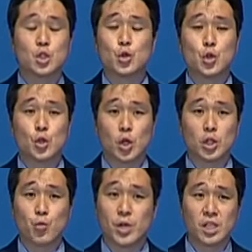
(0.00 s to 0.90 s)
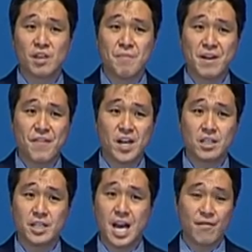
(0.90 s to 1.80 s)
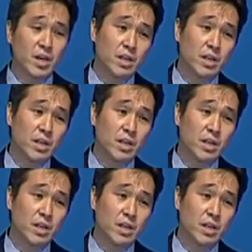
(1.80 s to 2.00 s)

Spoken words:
do you know the will of my Father in heaven?